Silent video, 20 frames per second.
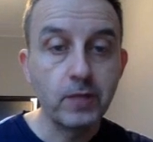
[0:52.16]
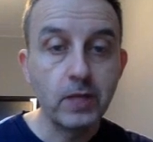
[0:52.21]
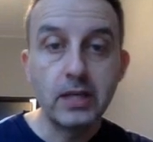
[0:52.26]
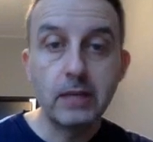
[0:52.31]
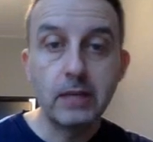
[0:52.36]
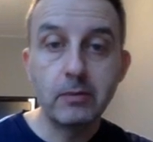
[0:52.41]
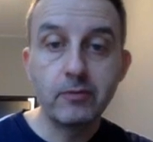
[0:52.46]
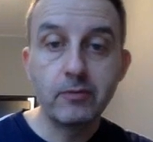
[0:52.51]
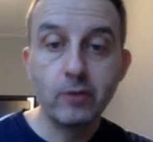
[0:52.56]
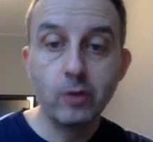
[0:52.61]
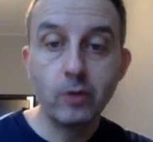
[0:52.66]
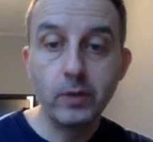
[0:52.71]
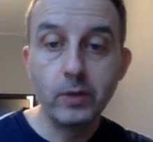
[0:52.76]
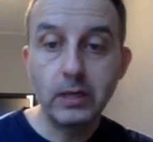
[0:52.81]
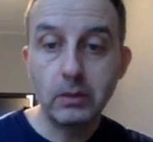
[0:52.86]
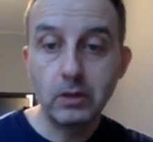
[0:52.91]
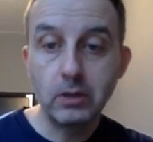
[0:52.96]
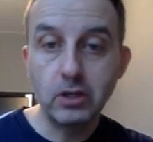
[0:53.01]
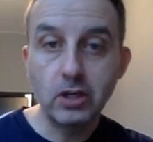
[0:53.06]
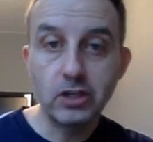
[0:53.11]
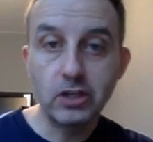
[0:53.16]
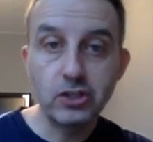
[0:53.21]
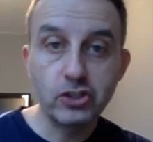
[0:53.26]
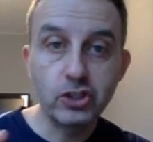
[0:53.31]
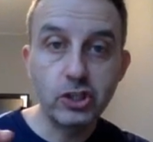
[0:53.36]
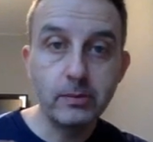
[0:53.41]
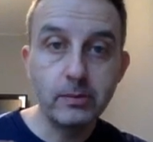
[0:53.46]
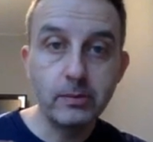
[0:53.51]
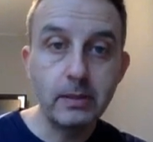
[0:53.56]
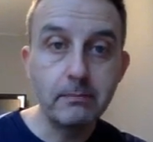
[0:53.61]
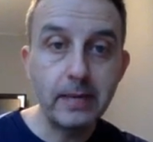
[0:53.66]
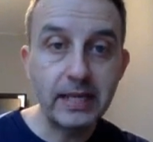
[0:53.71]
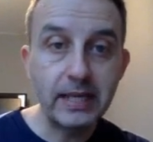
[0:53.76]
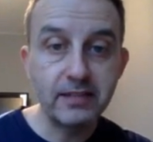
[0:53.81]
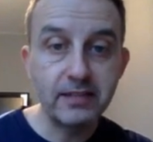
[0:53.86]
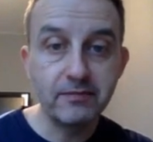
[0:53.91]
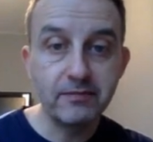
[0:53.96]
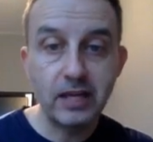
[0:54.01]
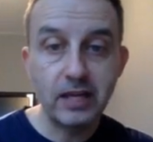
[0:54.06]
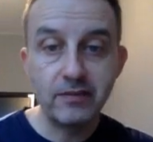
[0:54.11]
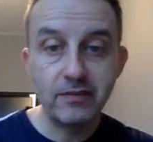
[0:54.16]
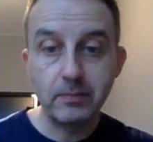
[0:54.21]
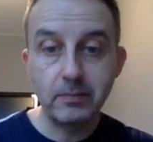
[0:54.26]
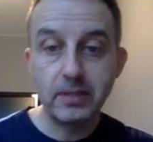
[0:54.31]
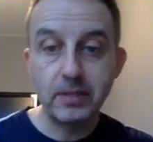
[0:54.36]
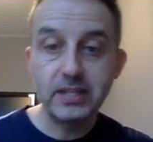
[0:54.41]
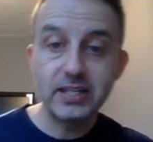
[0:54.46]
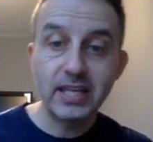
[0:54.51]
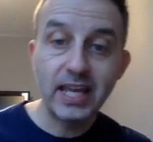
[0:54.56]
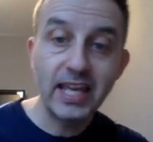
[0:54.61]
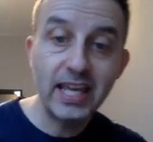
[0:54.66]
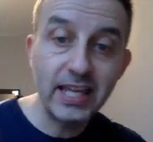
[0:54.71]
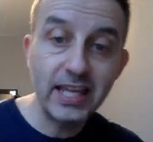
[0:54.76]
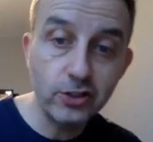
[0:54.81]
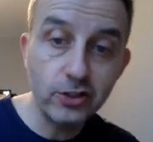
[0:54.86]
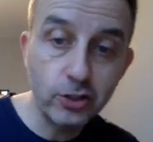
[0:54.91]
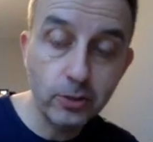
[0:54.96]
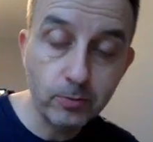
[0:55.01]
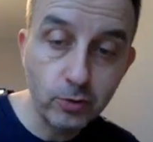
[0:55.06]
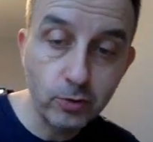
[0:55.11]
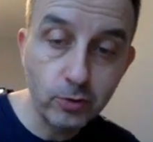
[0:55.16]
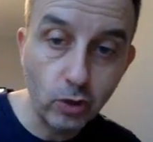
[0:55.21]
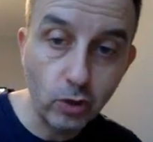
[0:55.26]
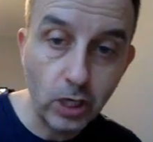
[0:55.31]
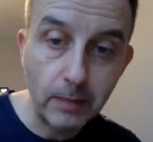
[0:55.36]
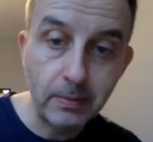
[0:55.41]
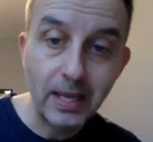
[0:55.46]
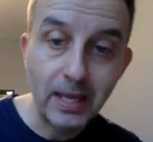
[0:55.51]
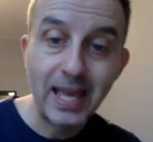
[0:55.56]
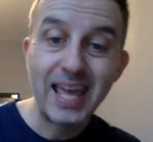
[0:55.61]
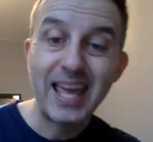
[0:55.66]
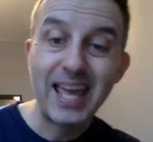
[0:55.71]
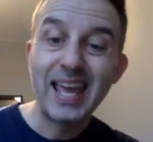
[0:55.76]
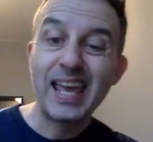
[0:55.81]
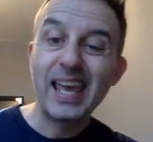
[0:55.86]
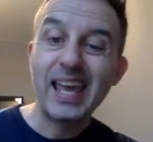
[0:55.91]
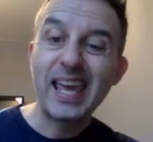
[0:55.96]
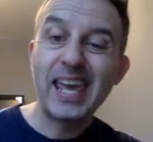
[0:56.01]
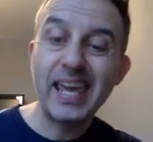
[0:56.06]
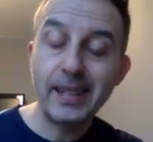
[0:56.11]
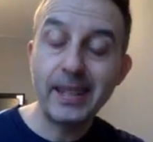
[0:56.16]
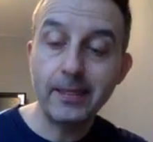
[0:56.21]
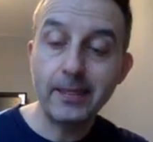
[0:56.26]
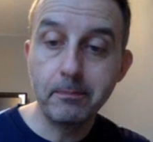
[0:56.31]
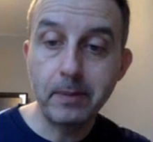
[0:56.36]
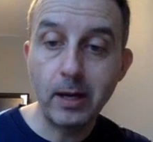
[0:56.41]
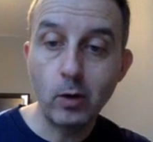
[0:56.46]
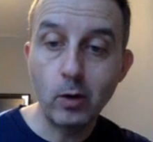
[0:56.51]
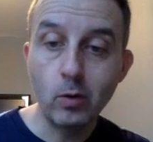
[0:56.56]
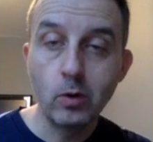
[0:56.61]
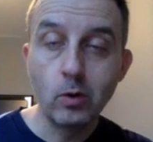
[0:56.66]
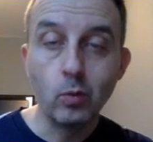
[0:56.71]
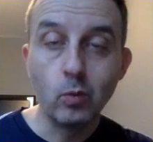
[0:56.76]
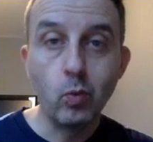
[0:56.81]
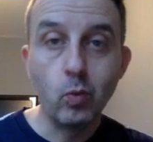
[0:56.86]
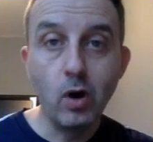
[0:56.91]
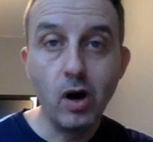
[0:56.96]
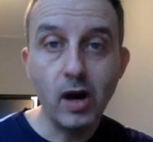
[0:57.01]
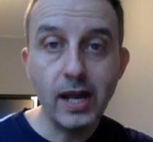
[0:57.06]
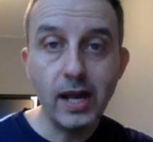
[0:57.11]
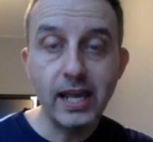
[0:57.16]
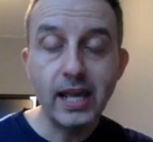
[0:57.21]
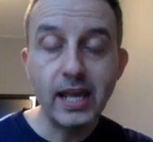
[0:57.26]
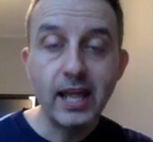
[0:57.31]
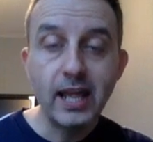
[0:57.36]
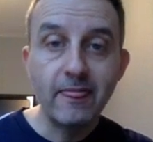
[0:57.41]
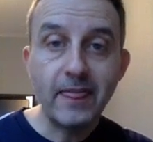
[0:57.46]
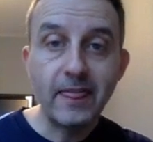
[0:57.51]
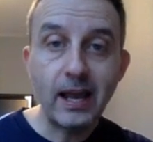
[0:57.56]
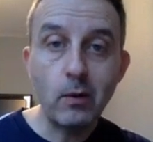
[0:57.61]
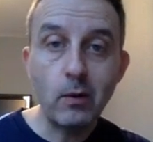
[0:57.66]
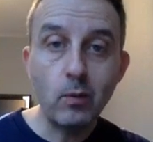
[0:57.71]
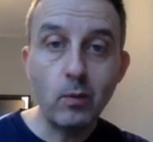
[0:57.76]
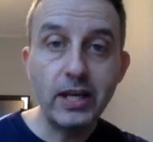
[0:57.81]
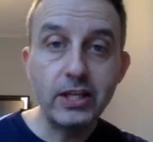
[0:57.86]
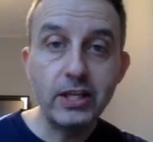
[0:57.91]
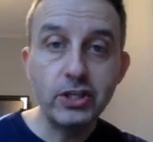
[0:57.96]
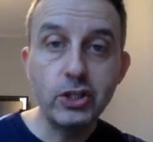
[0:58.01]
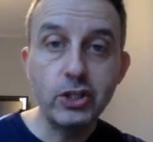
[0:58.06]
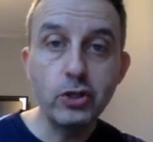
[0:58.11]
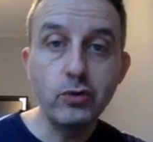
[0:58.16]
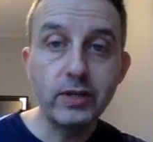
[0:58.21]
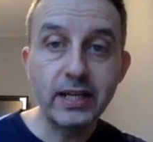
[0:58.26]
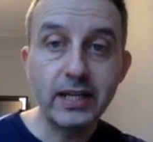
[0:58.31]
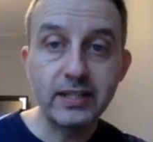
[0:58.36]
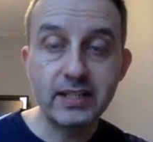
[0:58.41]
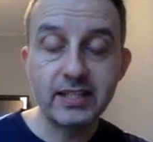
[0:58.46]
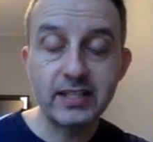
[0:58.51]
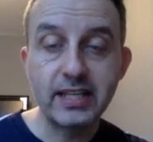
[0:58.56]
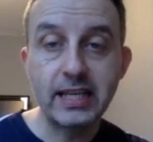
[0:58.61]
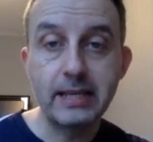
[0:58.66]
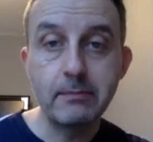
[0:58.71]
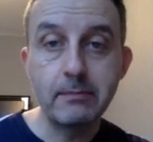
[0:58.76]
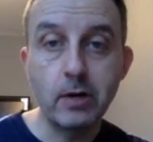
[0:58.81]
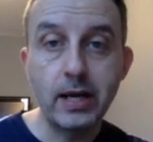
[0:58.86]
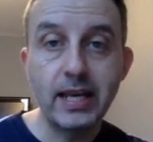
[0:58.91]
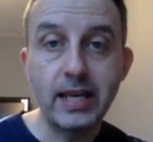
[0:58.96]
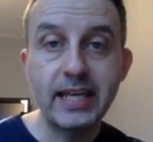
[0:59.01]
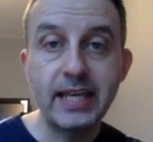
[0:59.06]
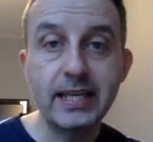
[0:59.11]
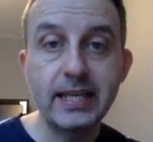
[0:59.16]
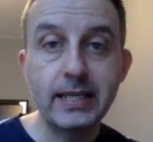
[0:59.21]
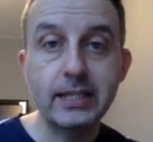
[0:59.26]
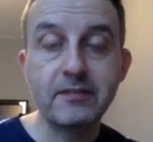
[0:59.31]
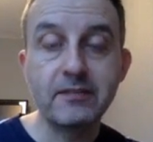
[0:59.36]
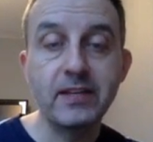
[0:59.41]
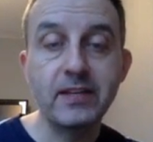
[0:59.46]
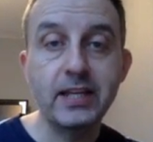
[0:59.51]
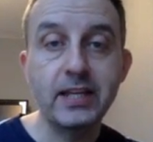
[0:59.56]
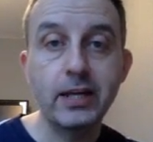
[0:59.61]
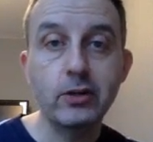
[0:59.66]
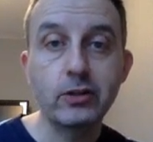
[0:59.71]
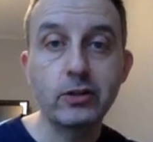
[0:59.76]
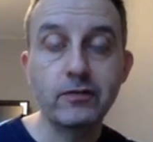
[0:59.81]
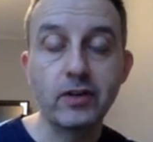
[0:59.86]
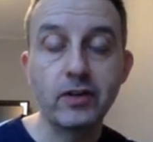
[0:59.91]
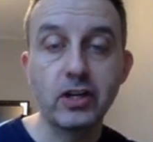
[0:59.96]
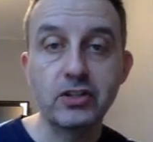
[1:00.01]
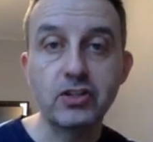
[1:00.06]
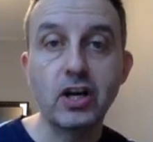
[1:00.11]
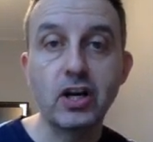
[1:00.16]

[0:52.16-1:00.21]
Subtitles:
Now before we go on guys, just do me a massive favor, please hit the subscribe, hit the bell. Why? That way you get to see my latest videos first.